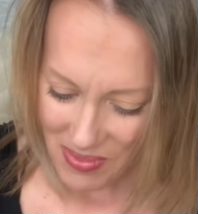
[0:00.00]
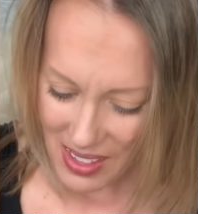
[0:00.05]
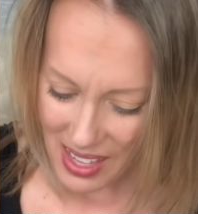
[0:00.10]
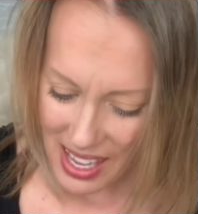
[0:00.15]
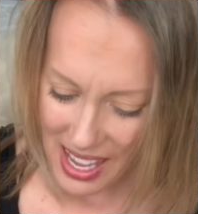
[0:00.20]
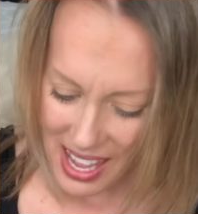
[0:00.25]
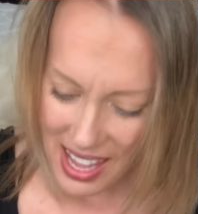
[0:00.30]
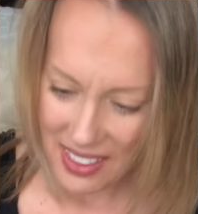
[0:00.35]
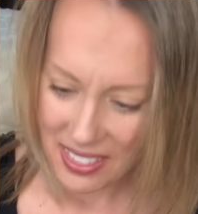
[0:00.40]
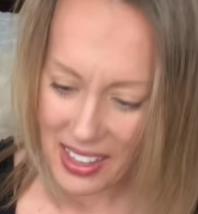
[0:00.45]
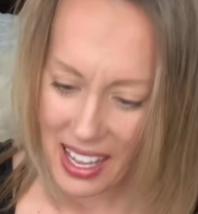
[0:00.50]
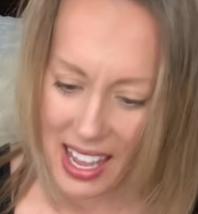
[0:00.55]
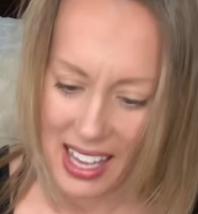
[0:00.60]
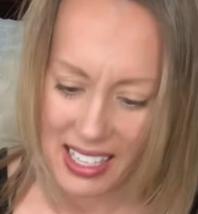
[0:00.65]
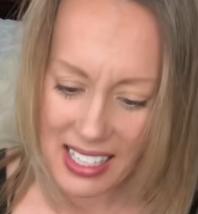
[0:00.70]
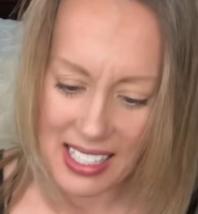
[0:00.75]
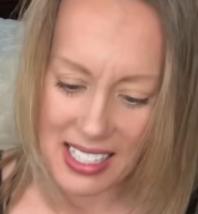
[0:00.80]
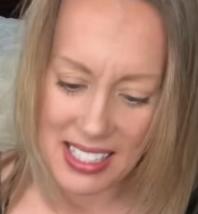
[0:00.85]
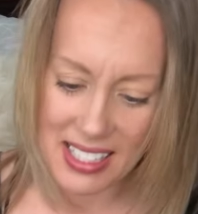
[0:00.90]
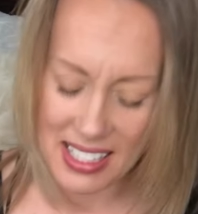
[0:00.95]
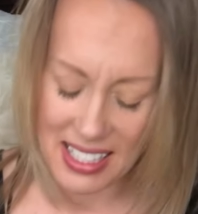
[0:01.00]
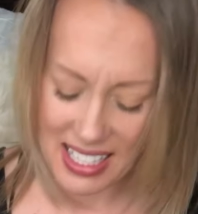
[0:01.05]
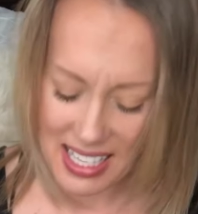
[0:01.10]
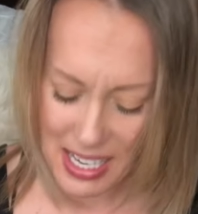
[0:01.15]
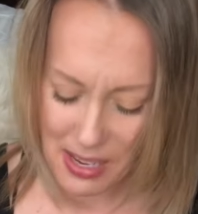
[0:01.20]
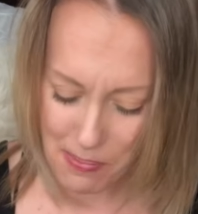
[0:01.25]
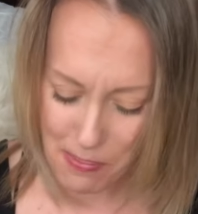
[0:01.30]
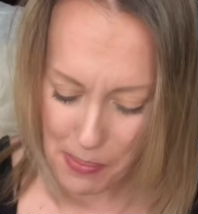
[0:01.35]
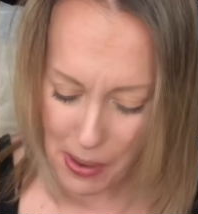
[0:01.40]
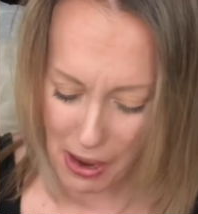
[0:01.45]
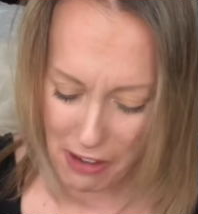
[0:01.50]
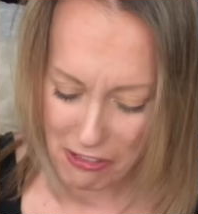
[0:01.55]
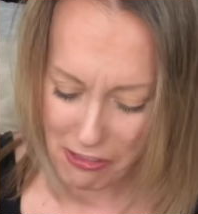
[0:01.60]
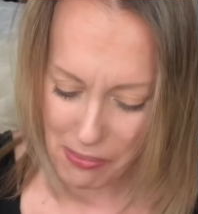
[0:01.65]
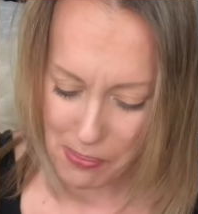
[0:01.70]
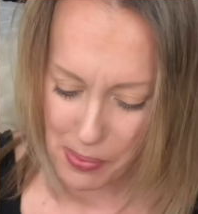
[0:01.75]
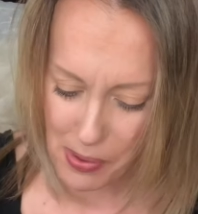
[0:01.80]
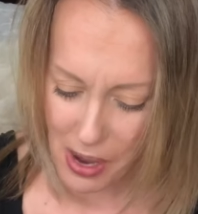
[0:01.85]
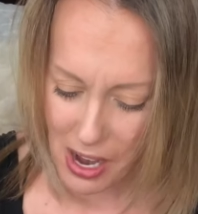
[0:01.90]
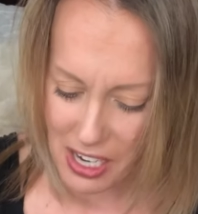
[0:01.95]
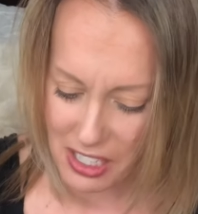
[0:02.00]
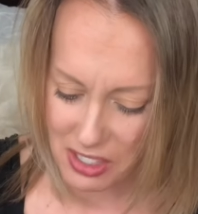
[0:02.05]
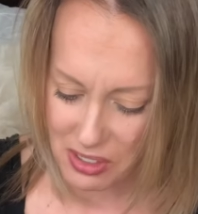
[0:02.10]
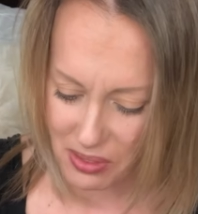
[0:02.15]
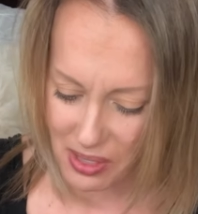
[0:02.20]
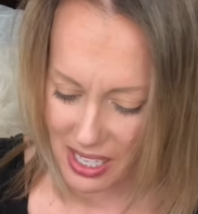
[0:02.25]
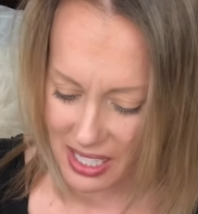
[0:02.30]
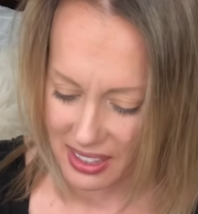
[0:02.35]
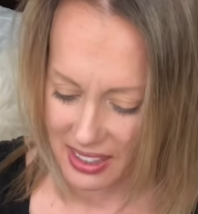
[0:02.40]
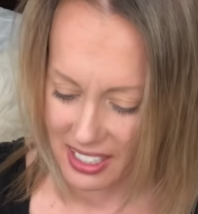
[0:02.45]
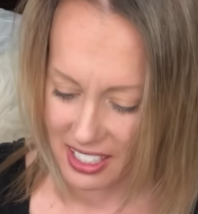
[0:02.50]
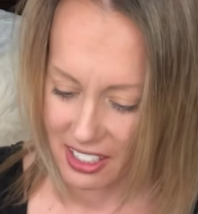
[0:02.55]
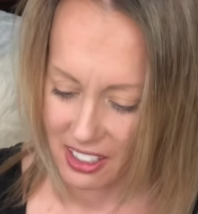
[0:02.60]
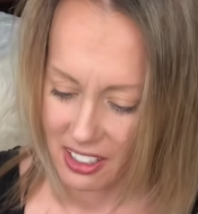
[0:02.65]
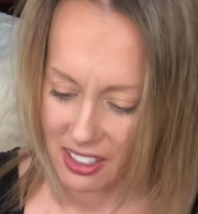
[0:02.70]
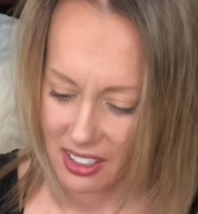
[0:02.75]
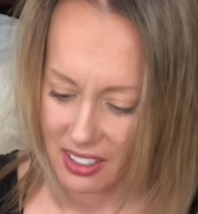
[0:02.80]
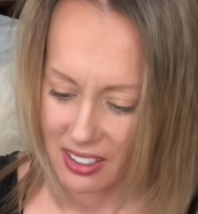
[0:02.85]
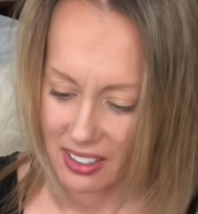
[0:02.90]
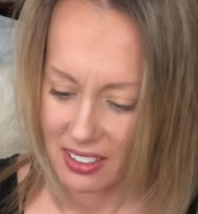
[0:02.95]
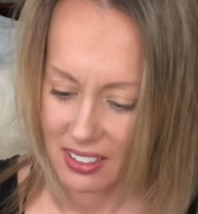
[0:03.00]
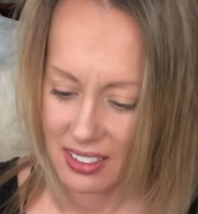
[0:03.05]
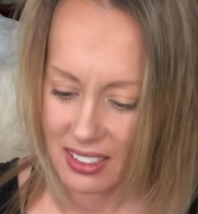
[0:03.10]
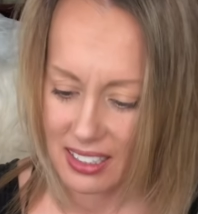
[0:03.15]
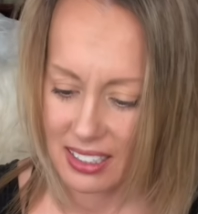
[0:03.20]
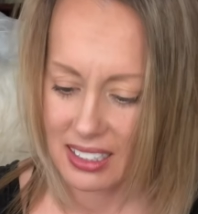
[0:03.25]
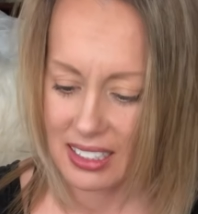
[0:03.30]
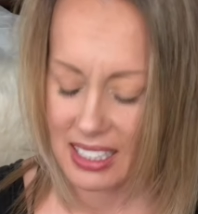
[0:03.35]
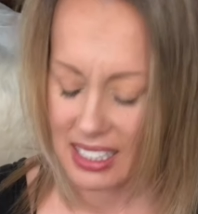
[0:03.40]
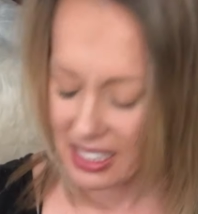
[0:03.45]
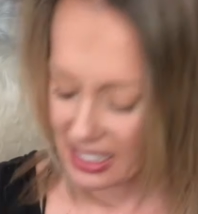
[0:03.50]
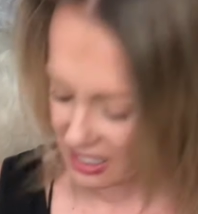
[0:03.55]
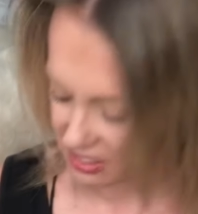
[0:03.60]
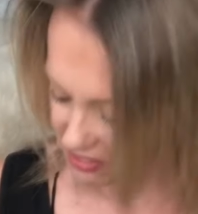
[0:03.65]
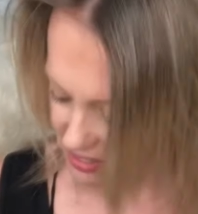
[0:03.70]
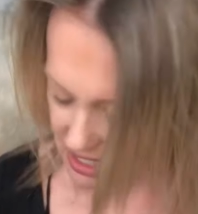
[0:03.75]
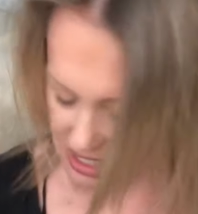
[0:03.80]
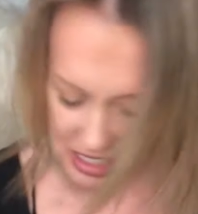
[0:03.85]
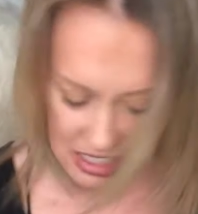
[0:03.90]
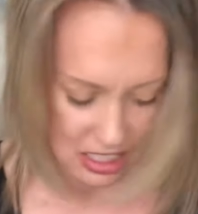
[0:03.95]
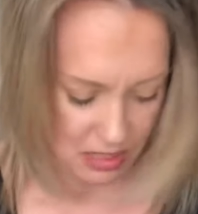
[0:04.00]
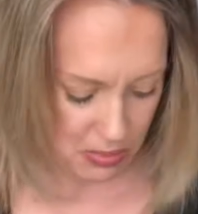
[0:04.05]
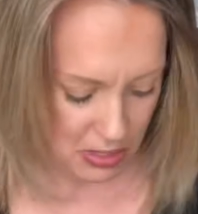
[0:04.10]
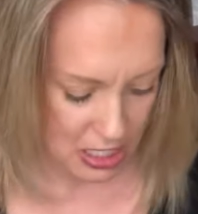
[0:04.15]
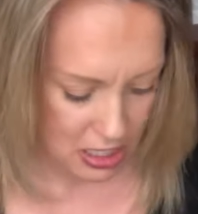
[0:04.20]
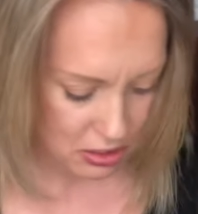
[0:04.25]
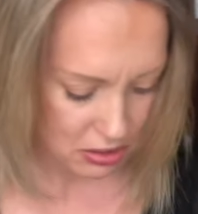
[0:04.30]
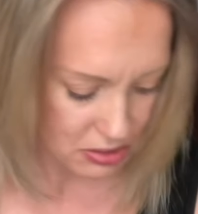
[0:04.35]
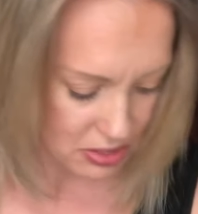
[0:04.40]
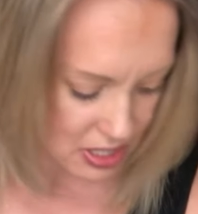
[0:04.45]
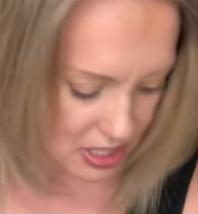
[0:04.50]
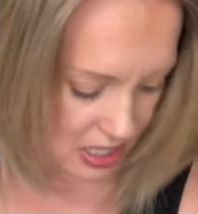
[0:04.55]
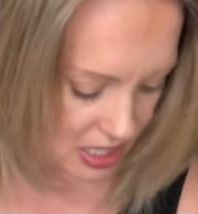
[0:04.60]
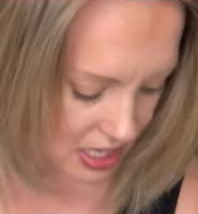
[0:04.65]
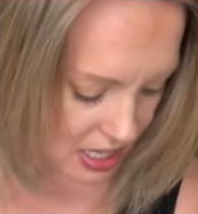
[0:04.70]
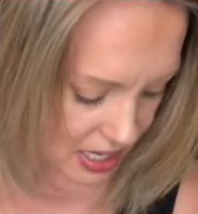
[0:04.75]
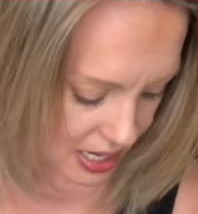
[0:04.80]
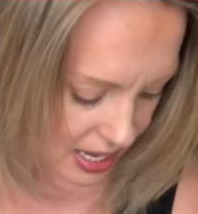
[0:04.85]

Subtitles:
And that is the Buff brush right there. Clean and ready to be used.